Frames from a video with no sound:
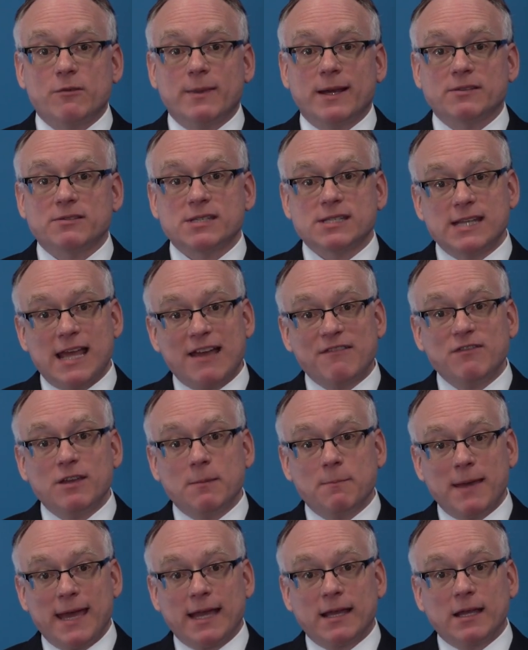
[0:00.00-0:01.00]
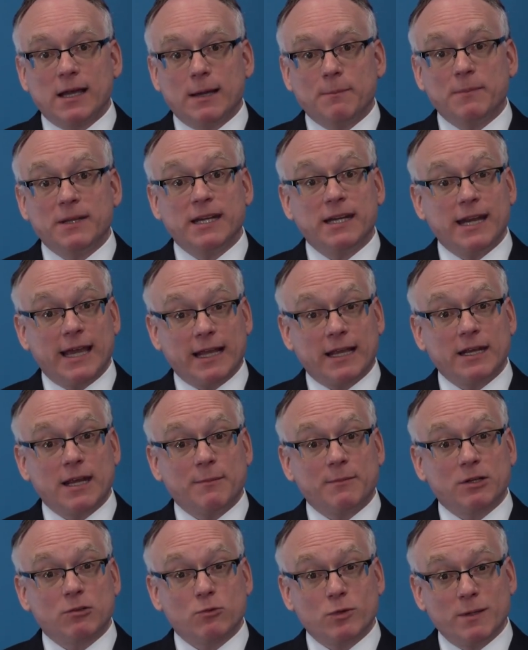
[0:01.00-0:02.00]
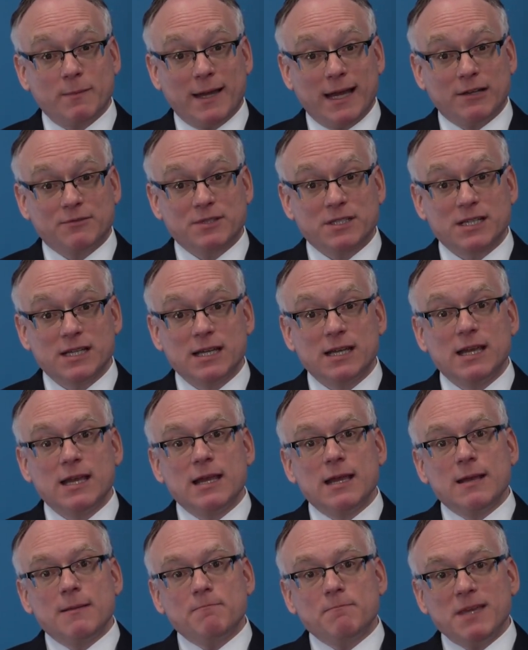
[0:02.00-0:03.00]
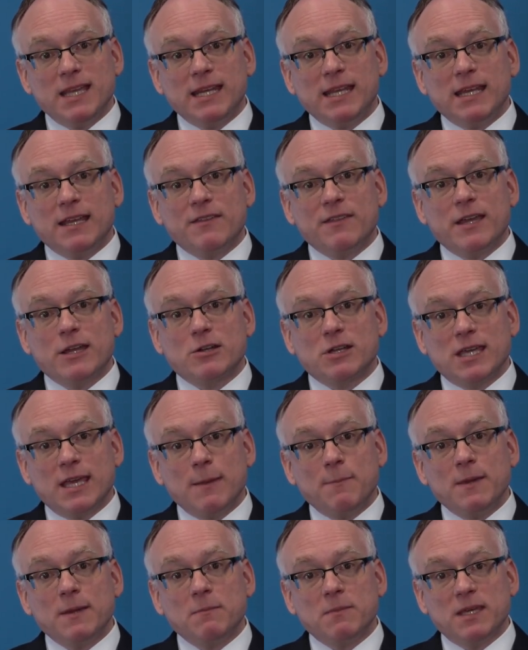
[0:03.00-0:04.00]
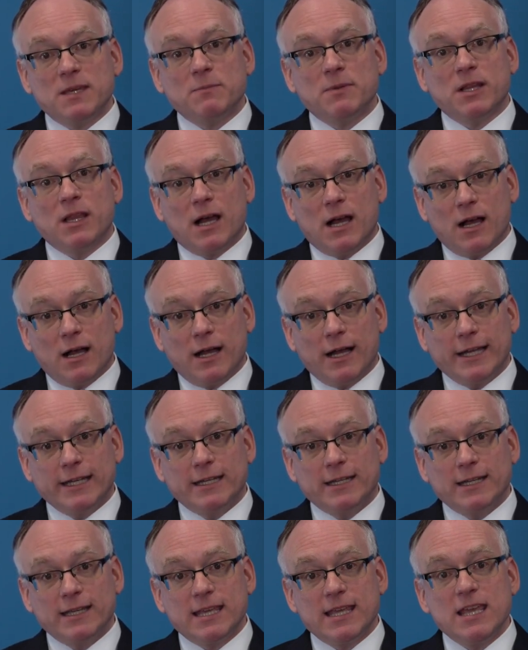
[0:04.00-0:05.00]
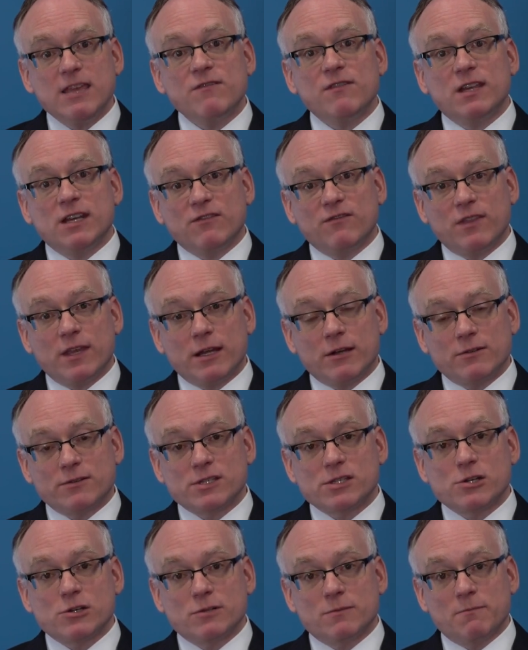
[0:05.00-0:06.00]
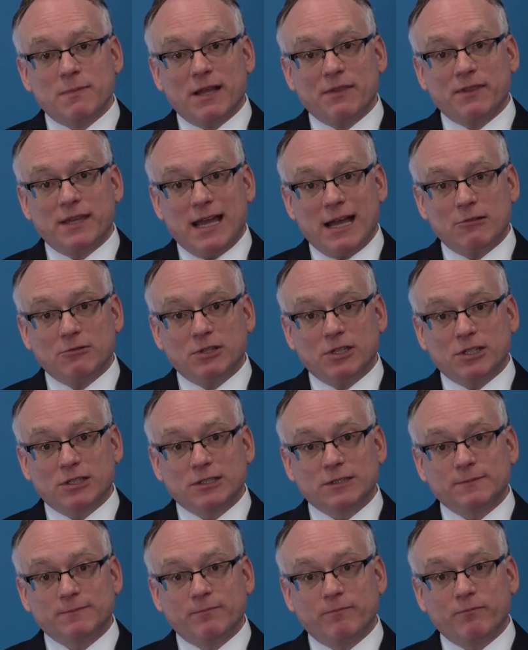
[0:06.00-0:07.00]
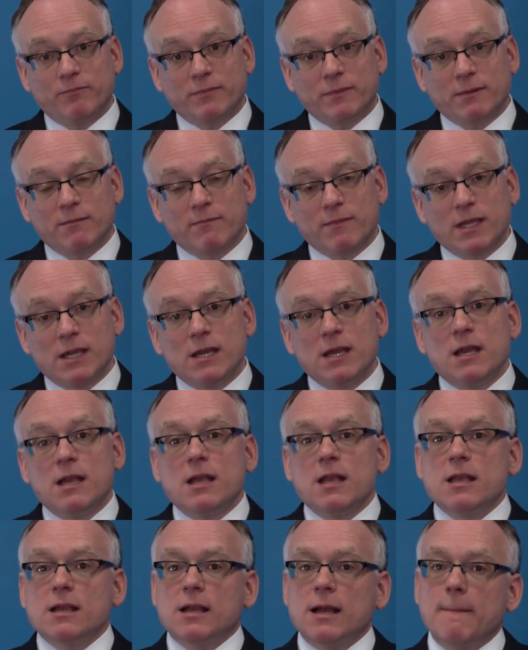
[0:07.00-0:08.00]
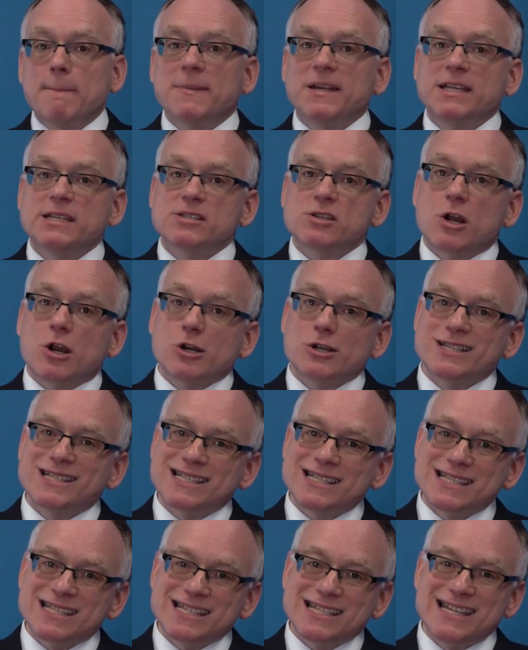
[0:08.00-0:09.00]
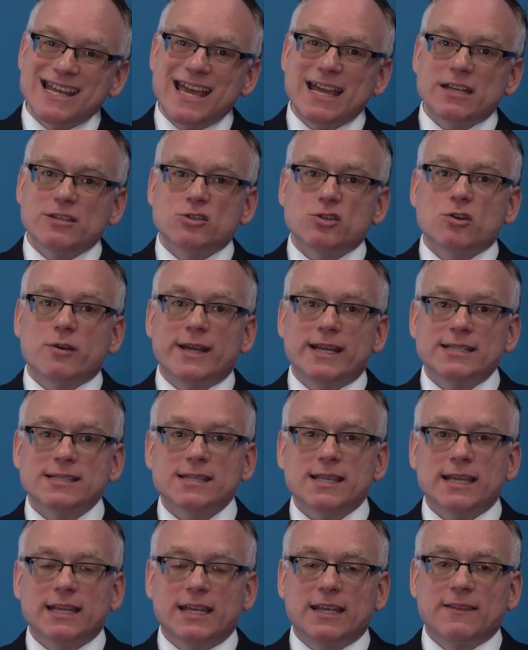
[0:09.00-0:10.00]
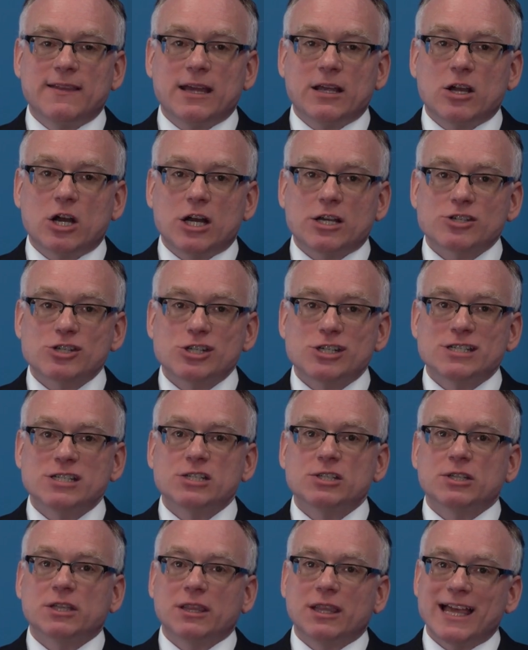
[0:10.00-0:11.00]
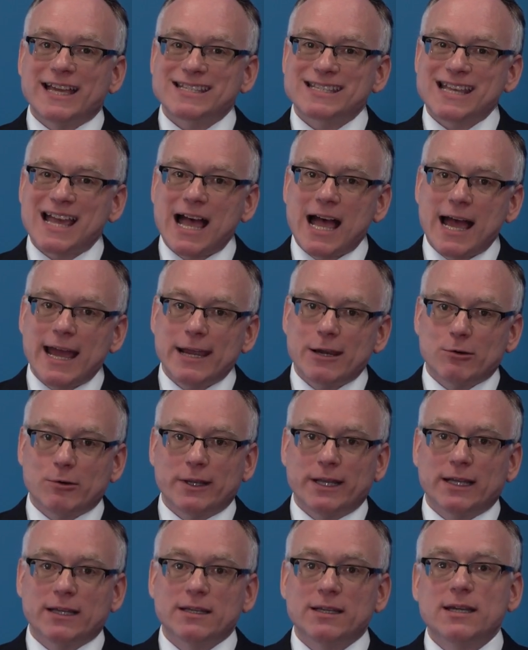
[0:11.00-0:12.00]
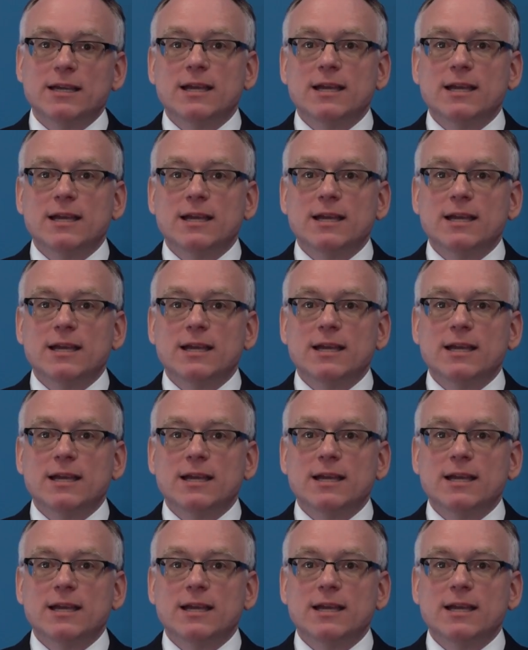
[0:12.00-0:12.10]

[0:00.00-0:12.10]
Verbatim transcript: about staffing back up in an economic rebound, meaning they are keeping people on even if they are uncertain about the outlook. Companies are instead translating that caution into less hiring,